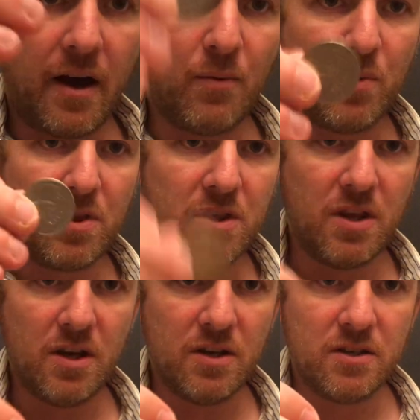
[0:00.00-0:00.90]
with
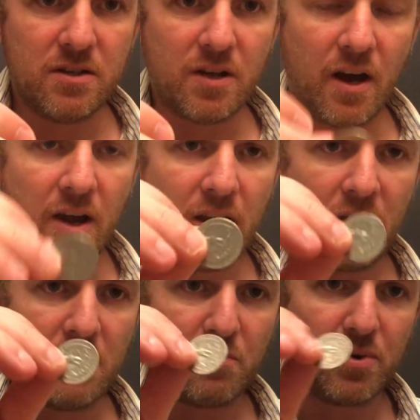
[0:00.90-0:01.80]
this, I
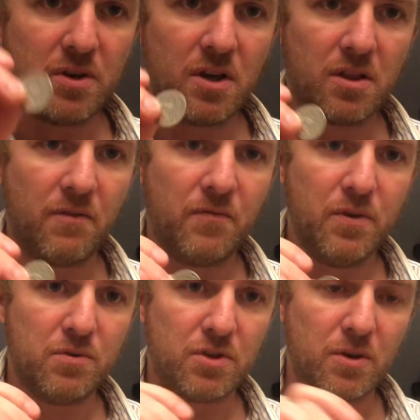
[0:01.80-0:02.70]
can predict the
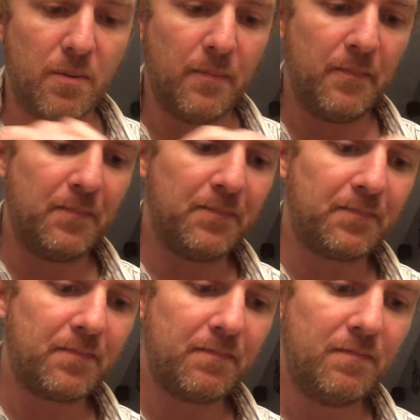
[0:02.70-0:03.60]
future.
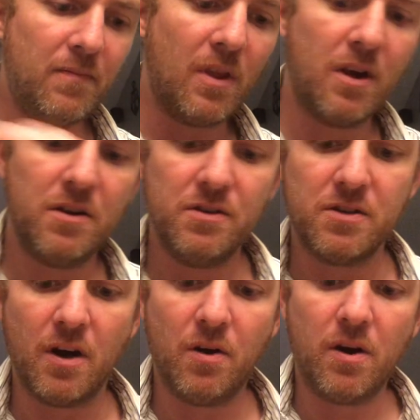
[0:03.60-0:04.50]
And you
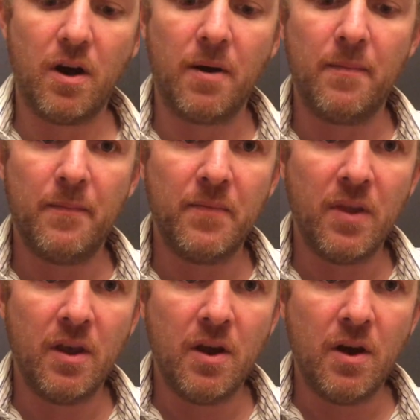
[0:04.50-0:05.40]
say, okay,
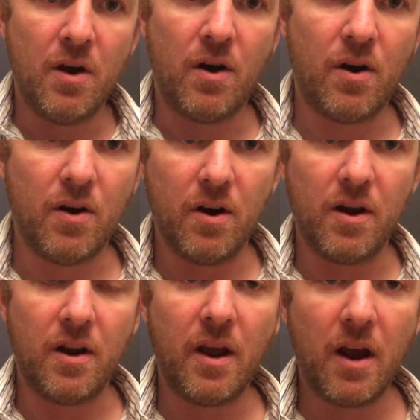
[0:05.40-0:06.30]

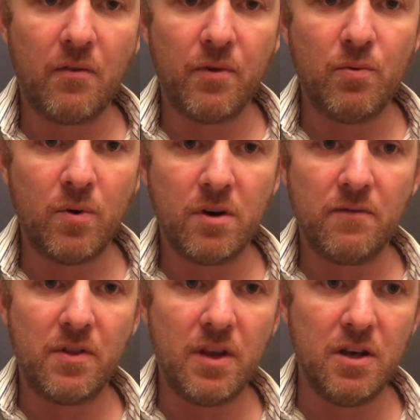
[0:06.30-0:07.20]
on every one
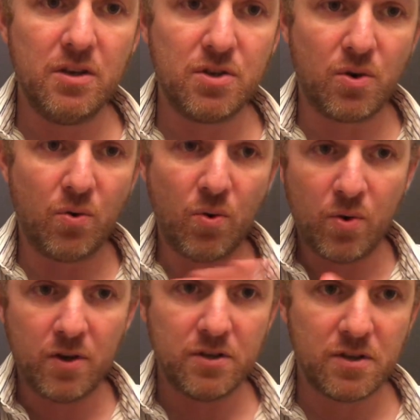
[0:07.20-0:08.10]
of these
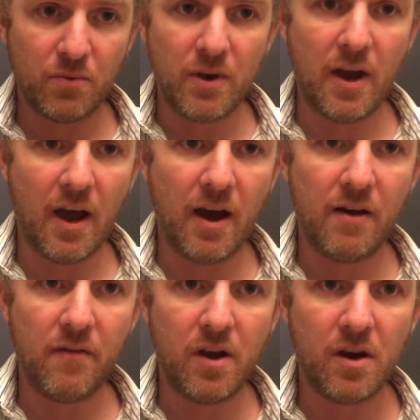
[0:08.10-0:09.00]
coins that we
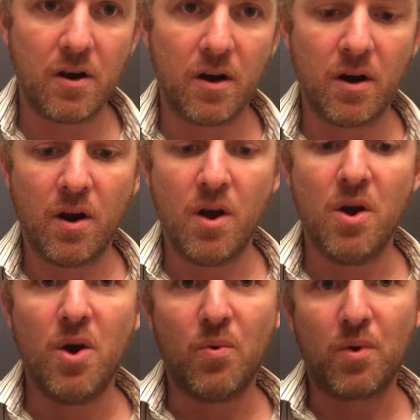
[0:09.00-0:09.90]
have here,
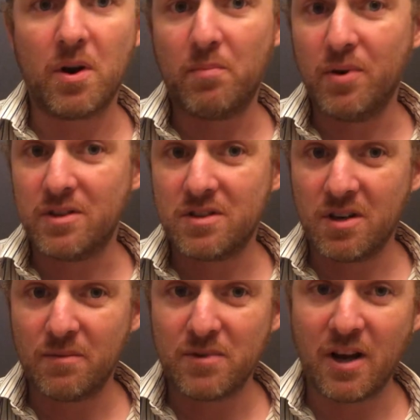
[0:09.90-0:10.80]
we're going to put
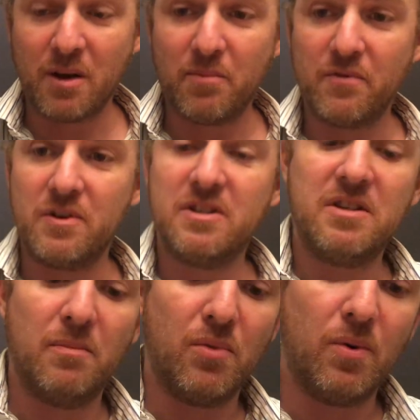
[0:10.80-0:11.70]
some type of a
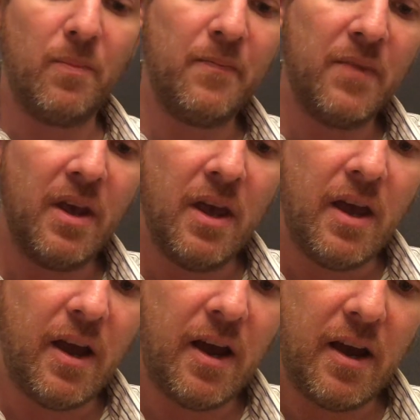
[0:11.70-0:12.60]
symbol.
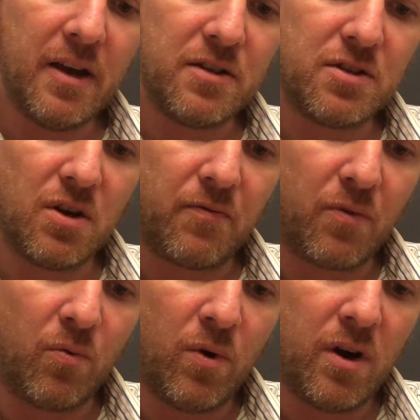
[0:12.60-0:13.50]
And so for
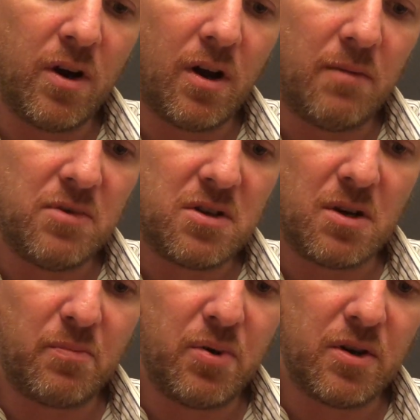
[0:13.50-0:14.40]
one, I'm just
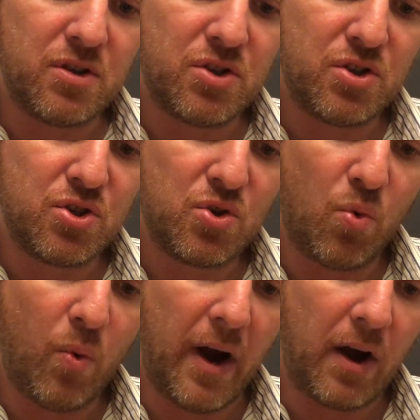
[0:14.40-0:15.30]
going to put a
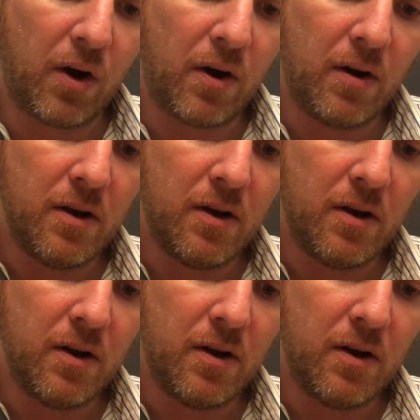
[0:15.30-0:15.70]
square.